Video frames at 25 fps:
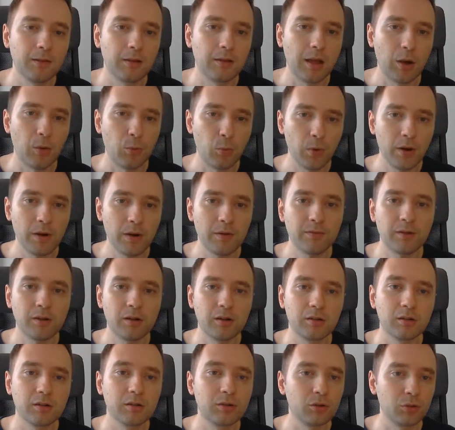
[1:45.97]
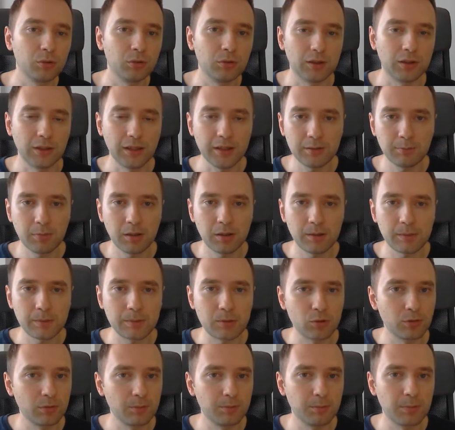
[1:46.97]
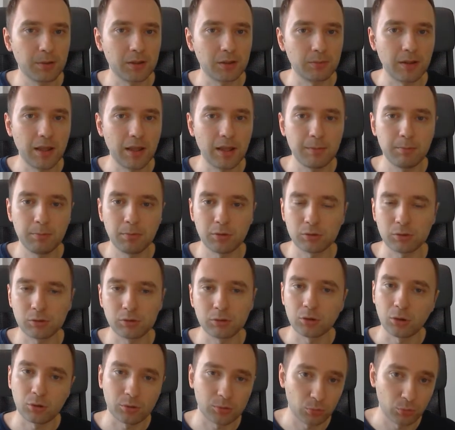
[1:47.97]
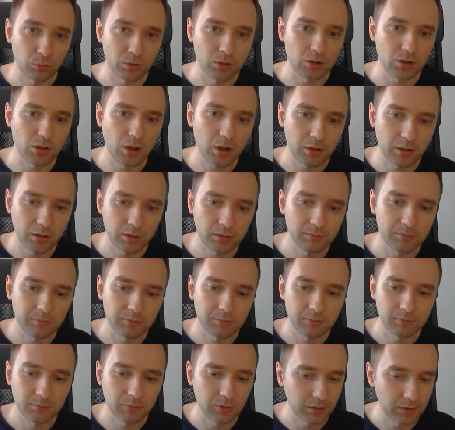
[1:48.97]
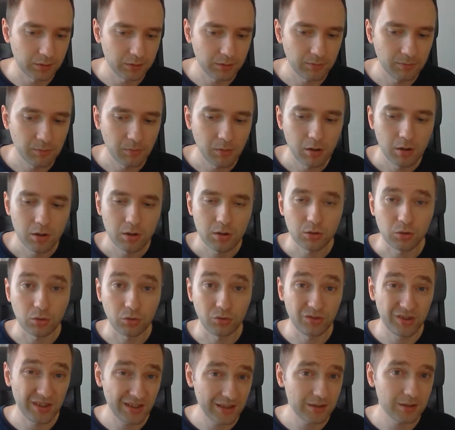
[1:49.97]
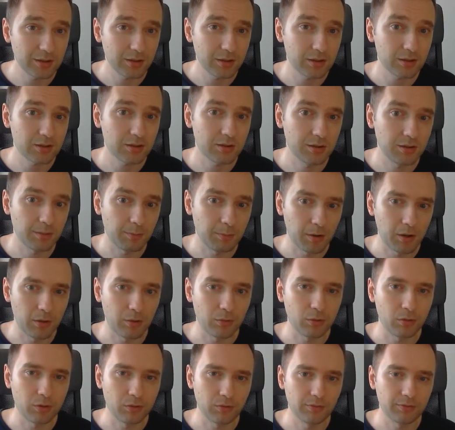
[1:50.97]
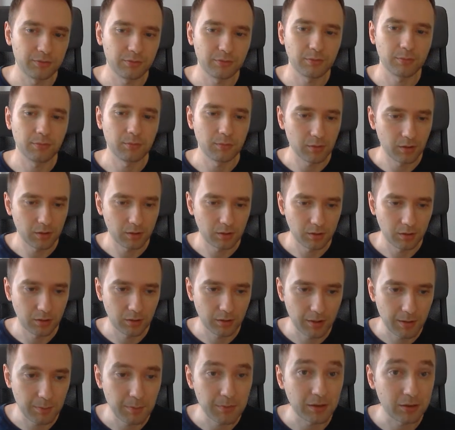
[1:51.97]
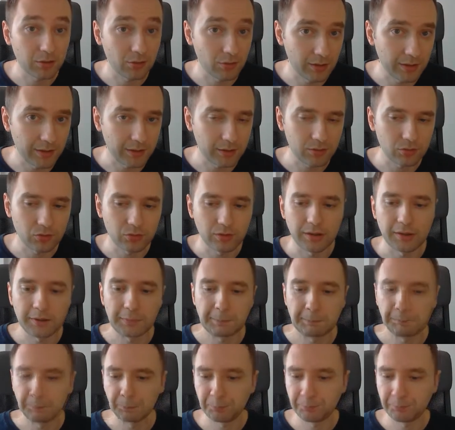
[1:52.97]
However, two light bulbs shouldn't be able to talk to each other, right? So this is the power of Emitter Links, really.